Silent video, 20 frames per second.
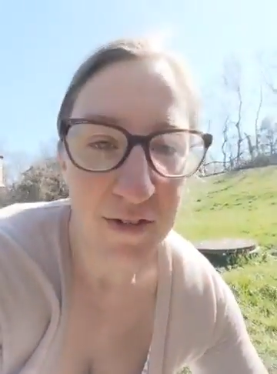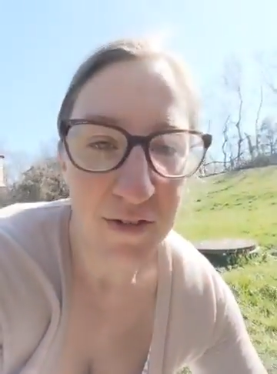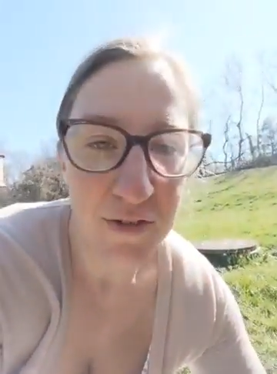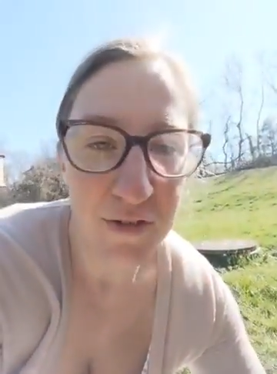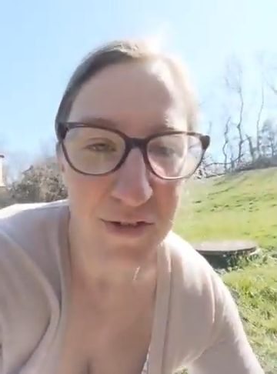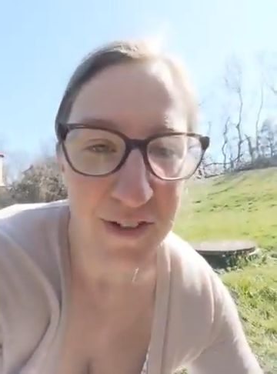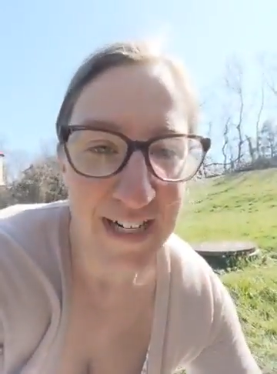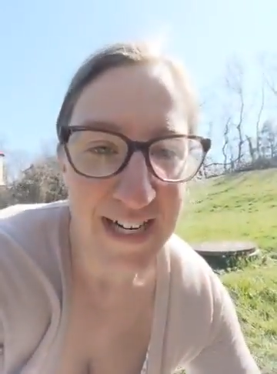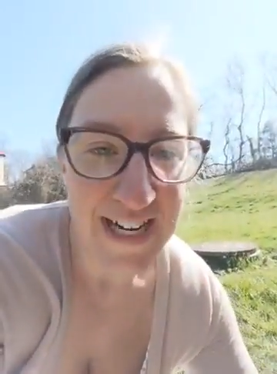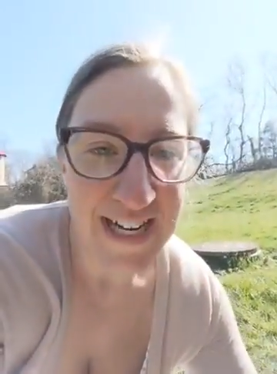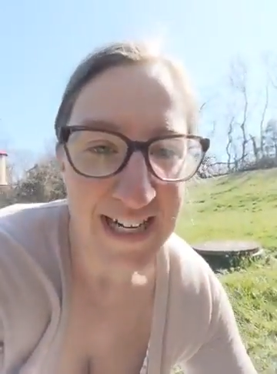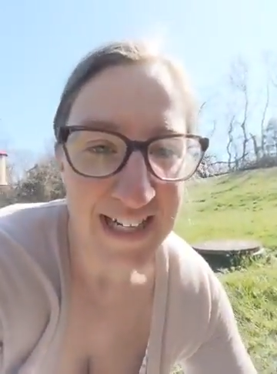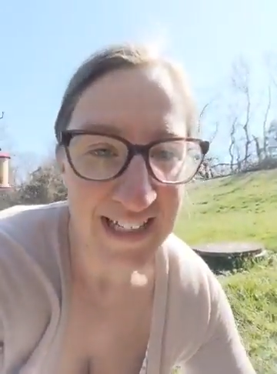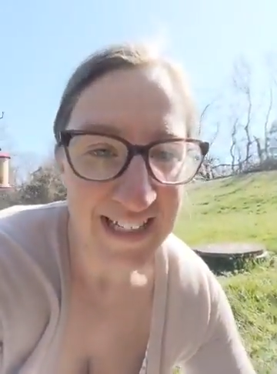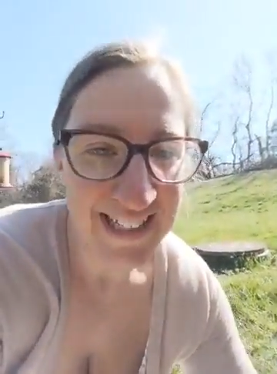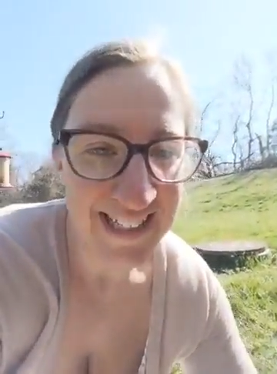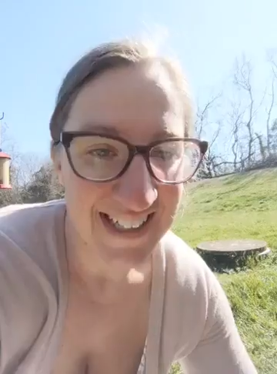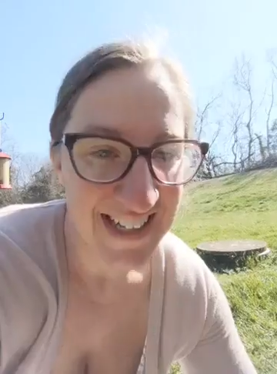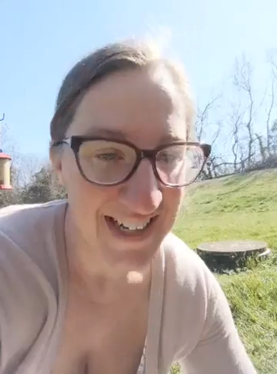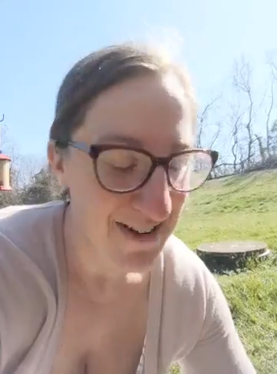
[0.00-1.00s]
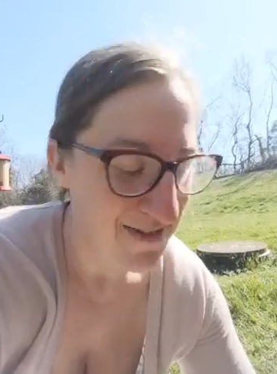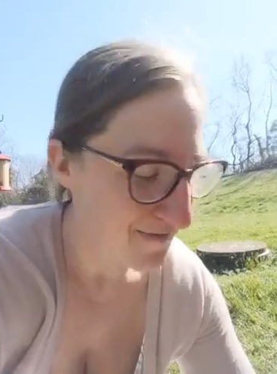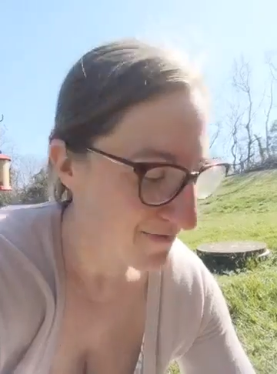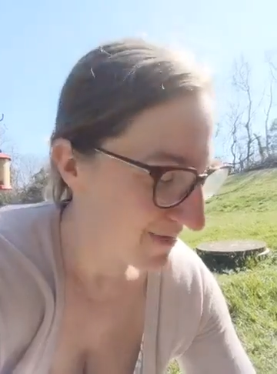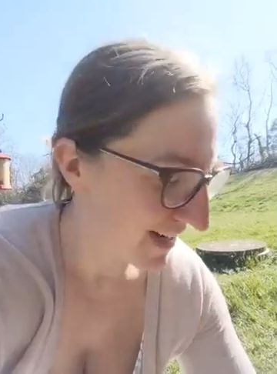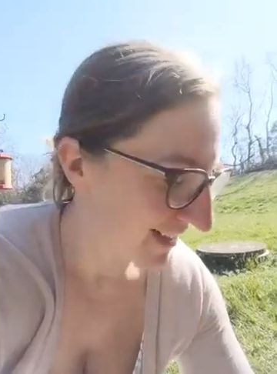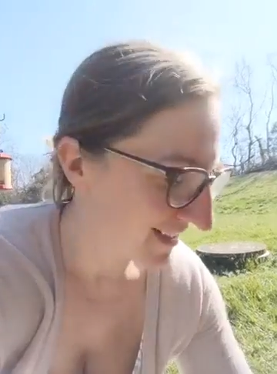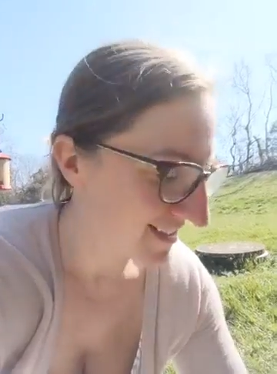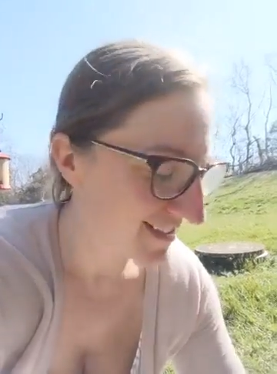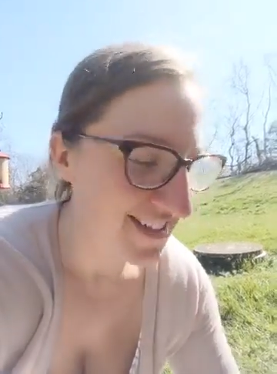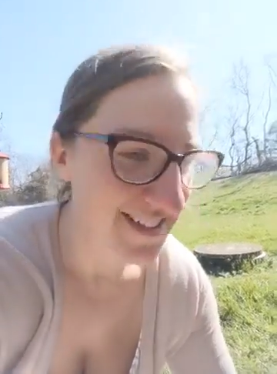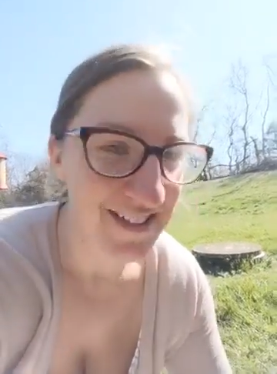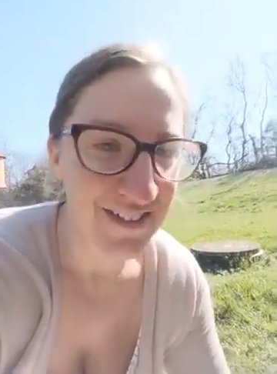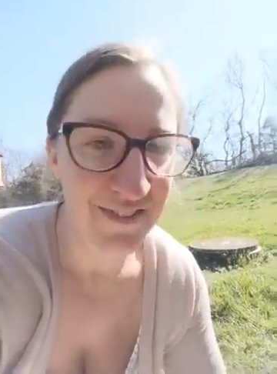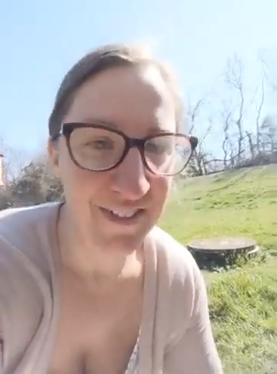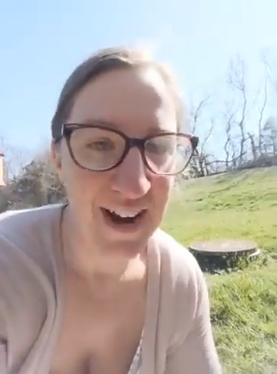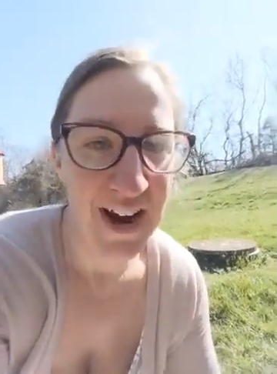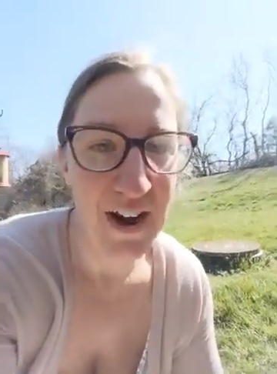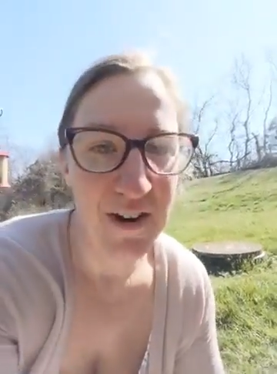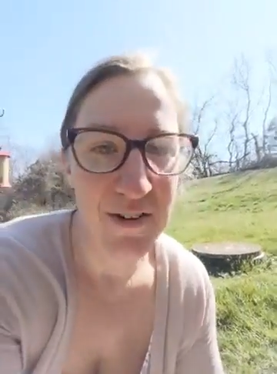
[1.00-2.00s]
Greek means the
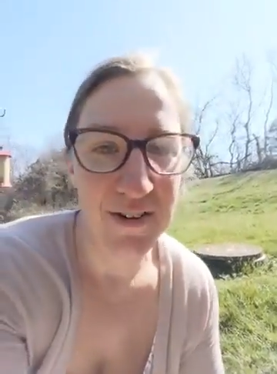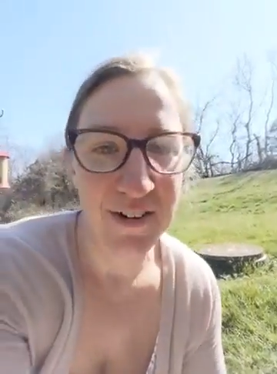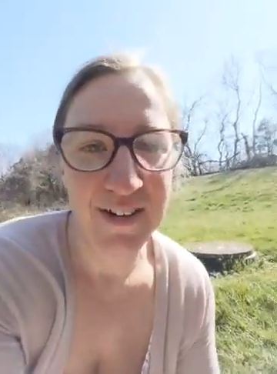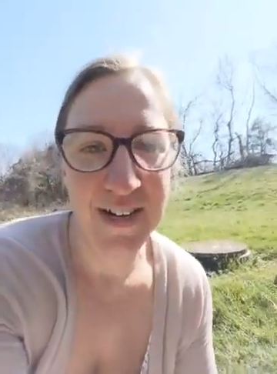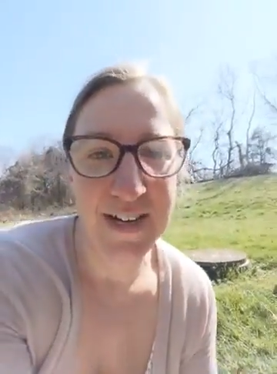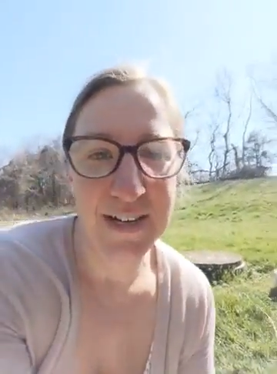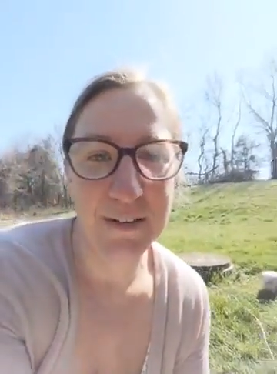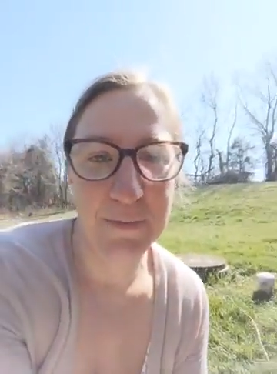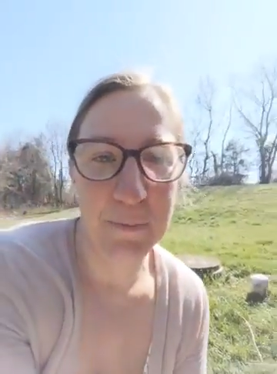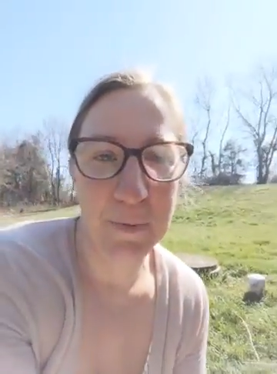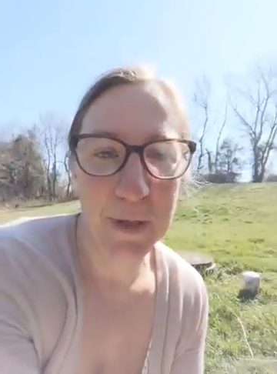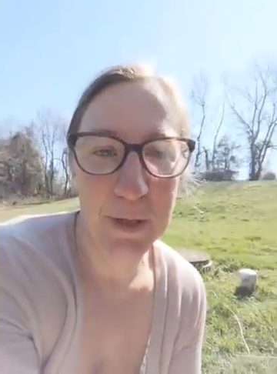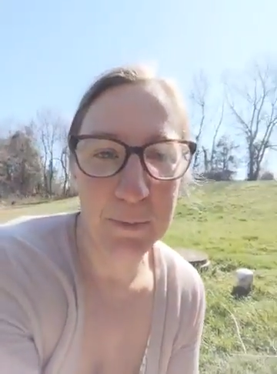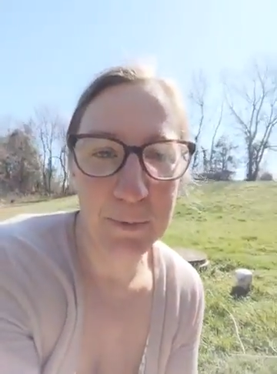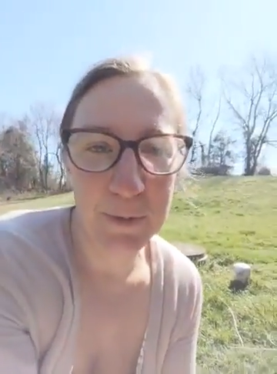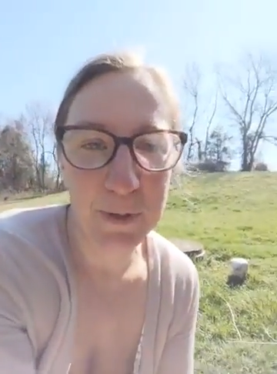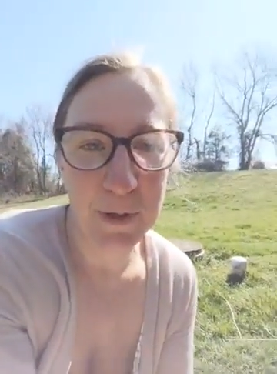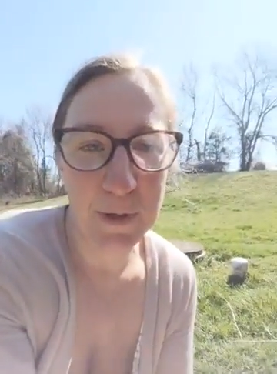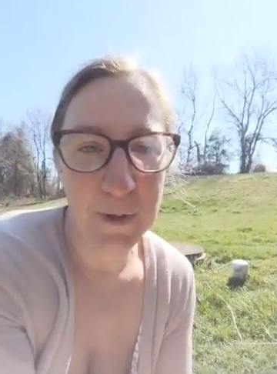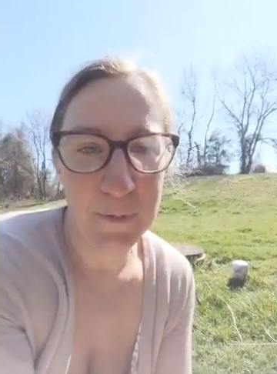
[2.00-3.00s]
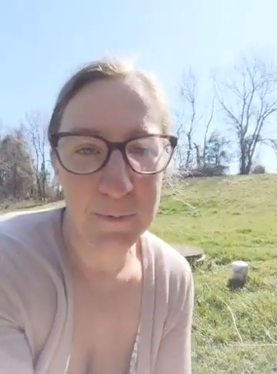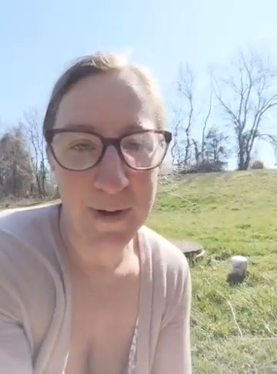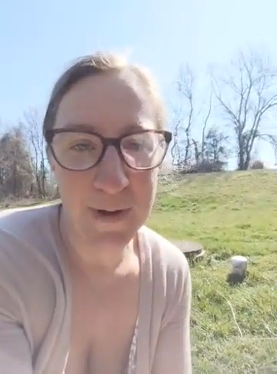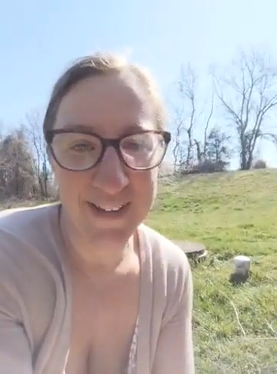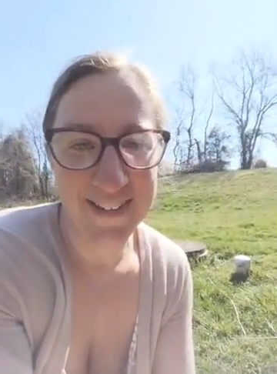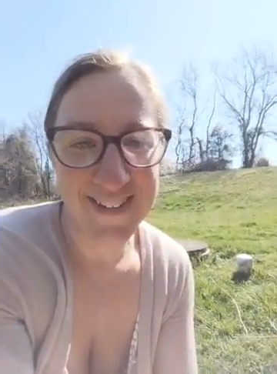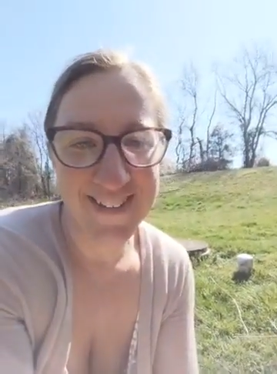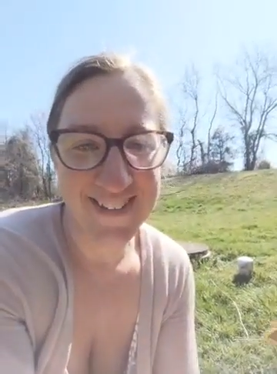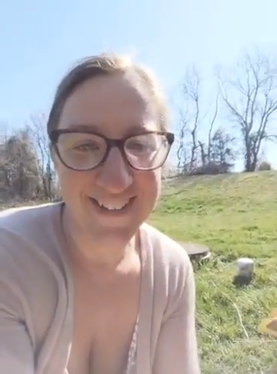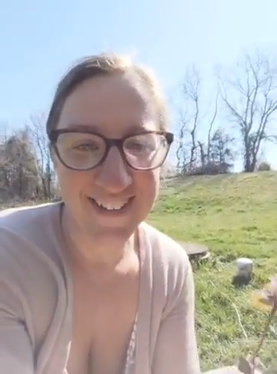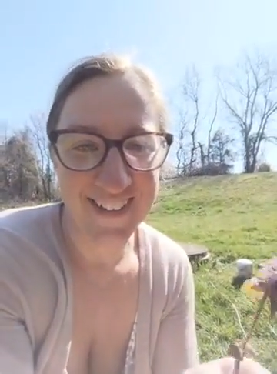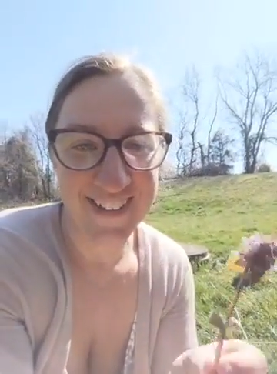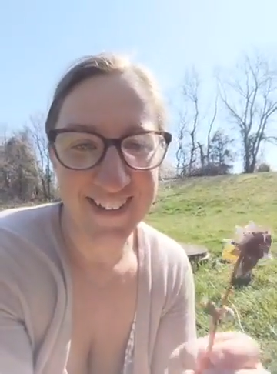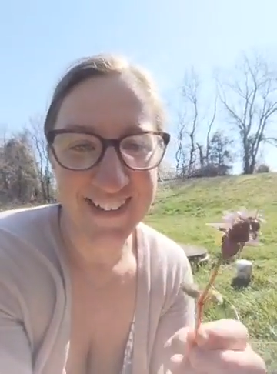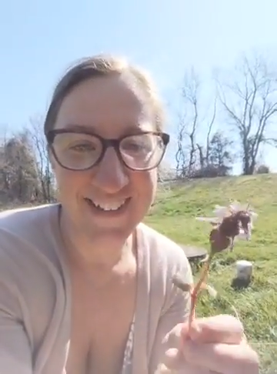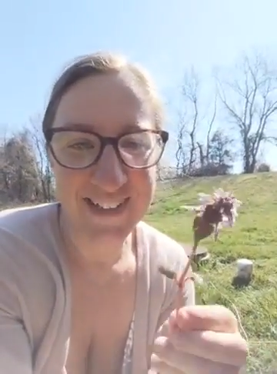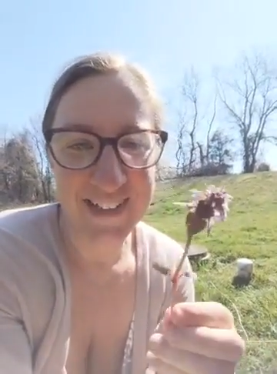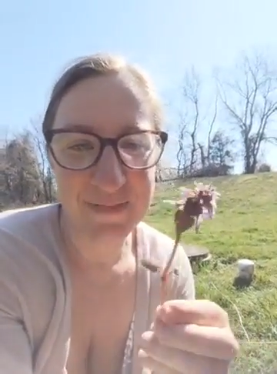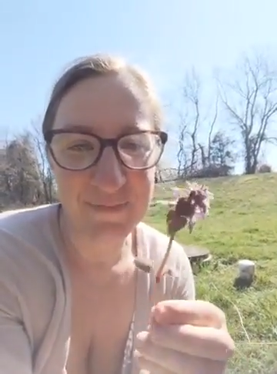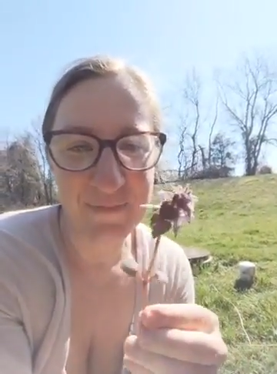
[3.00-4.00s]
devouring purple
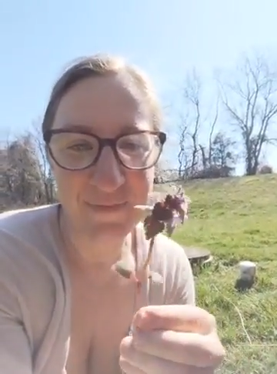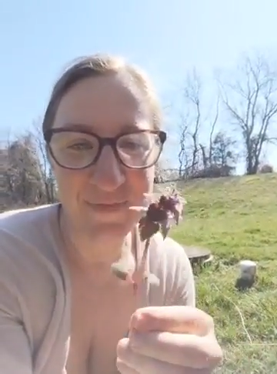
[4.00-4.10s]
monster.